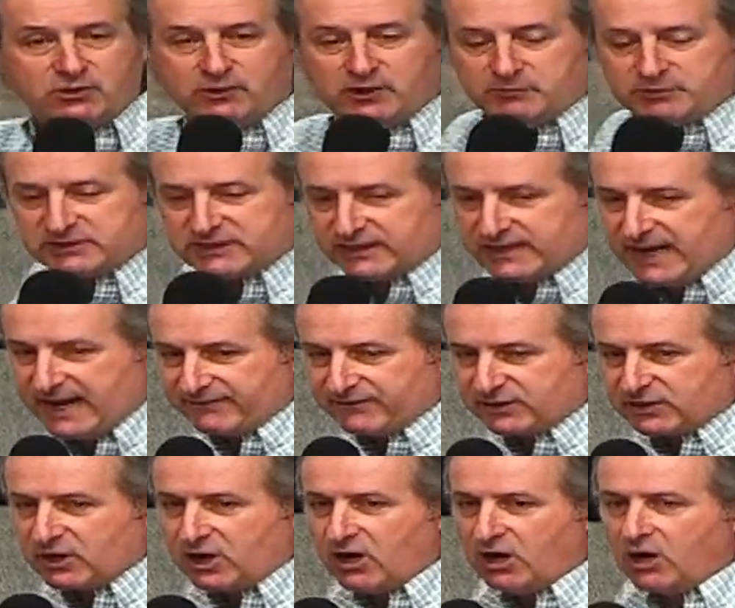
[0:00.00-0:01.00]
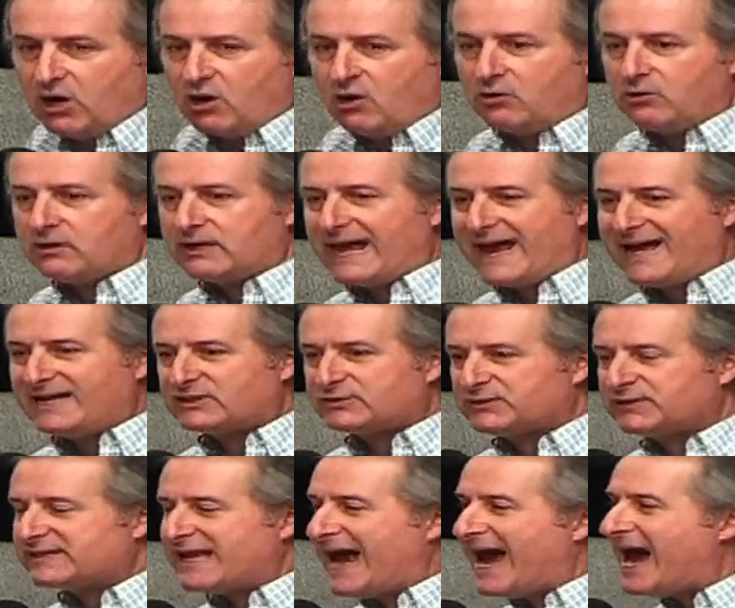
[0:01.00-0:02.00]
he was going to have to call
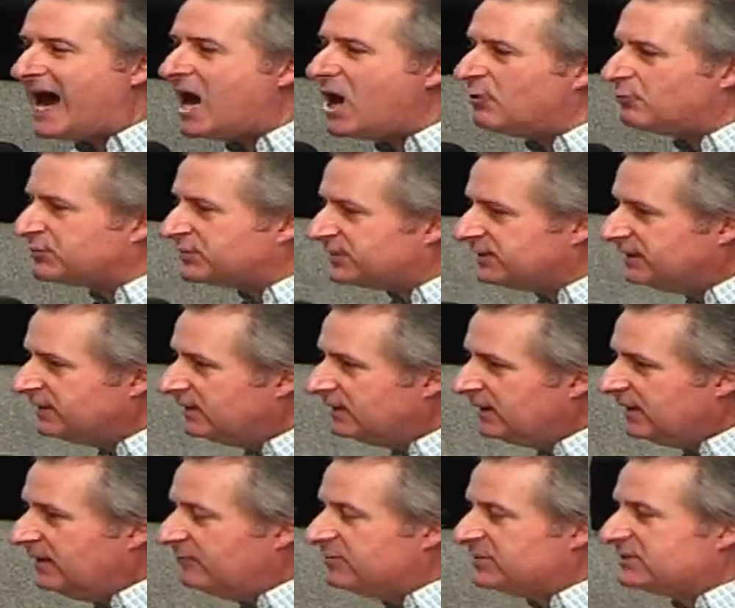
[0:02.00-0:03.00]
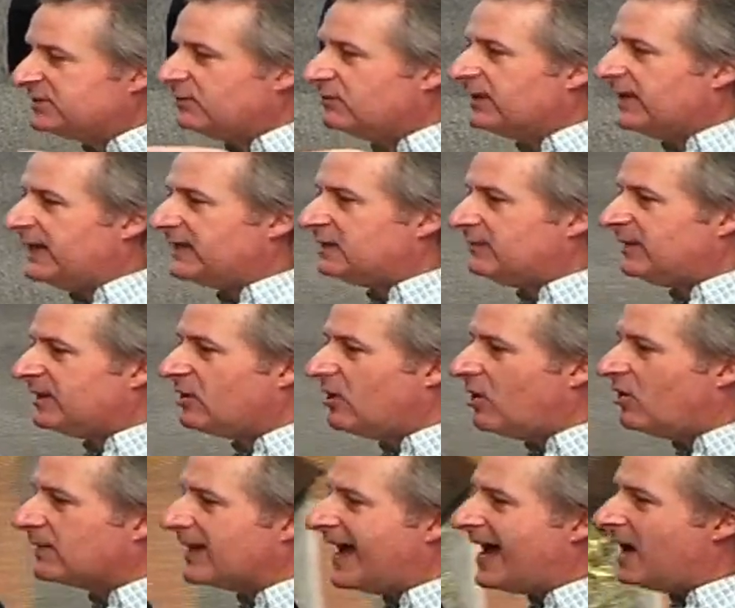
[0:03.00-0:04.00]
Lazarus out. He was still going to have to be
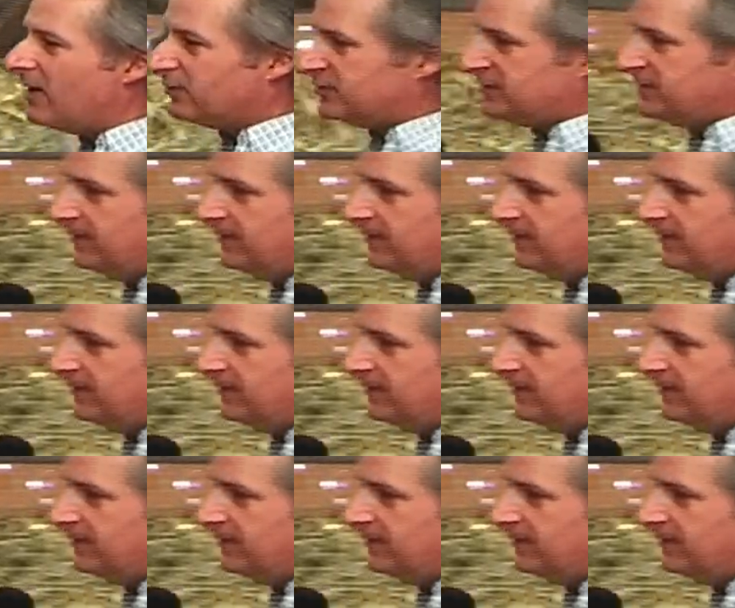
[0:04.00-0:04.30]
called out.